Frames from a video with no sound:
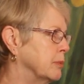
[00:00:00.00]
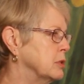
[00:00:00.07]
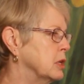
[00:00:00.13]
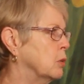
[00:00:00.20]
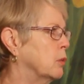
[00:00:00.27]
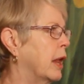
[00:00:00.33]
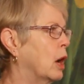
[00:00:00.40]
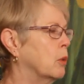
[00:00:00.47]

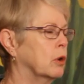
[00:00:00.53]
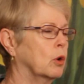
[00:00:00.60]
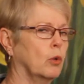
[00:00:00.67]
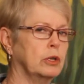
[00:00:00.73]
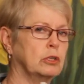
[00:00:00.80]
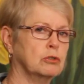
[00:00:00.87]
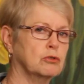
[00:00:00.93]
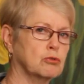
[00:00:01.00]
it, now we're
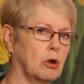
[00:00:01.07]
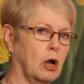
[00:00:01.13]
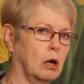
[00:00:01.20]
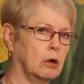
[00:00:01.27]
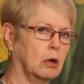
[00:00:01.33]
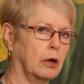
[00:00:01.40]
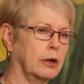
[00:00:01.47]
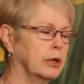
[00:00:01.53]
going to draw
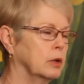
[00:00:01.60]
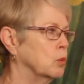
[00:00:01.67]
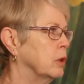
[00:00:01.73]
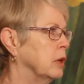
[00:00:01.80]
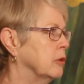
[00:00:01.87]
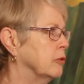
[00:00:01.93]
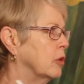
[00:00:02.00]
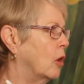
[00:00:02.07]
on it
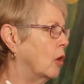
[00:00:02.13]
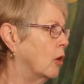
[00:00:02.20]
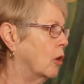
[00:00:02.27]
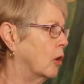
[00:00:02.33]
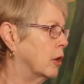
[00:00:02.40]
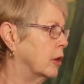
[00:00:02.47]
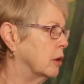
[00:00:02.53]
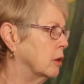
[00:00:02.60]
with
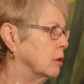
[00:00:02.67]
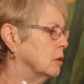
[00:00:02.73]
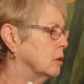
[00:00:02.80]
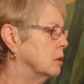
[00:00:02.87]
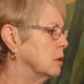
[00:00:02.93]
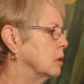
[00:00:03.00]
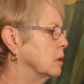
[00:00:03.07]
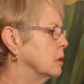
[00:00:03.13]
our
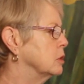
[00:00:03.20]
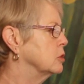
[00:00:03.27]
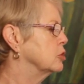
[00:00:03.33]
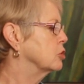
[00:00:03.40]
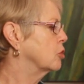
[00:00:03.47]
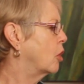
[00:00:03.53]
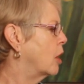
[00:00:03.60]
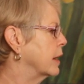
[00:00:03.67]

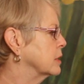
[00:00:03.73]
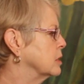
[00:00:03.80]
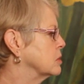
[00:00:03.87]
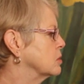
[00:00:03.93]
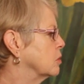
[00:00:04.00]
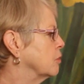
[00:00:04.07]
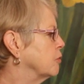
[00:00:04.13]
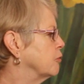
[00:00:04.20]
chalk to
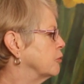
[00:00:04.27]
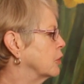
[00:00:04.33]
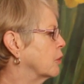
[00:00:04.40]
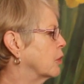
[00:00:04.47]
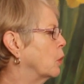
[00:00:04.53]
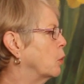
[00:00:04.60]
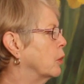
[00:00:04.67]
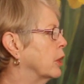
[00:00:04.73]
sort of figure
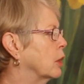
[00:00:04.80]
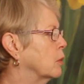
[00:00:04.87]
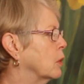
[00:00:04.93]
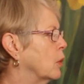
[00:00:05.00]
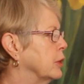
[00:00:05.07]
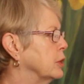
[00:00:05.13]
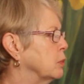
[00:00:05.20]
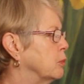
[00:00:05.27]
out where we're
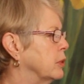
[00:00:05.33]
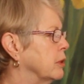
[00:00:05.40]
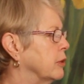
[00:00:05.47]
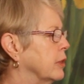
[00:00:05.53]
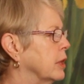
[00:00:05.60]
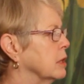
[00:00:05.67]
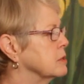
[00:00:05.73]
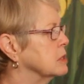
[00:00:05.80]
going to put
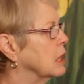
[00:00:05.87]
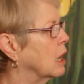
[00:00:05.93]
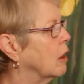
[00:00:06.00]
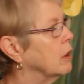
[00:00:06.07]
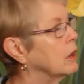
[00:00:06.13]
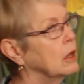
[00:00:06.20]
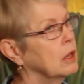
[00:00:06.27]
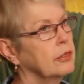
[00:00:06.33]
things. Now,
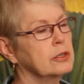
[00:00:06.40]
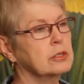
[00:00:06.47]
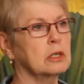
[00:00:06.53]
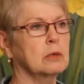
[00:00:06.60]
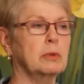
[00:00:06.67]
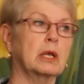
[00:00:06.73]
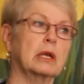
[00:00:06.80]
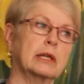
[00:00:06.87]
this
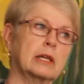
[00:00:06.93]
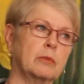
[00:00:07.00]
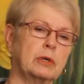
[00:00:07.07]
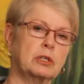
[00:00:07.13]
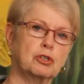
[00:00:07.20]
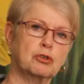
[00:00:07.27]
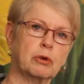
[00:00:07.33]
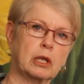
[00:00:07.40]
can be a little
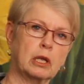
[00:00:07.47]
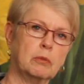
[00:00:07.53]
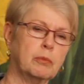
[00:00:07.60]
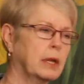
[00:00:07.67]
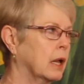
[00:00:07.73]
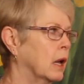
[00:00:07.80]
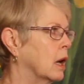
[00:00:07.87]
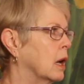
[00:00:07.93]
bit tricky
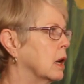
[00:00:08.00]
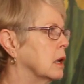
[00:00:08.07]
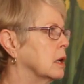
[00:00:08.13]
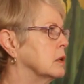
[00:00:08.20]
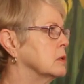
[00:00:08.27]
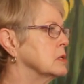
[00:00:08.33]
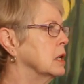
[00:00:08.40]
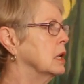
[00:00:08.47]

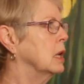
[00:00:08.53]
because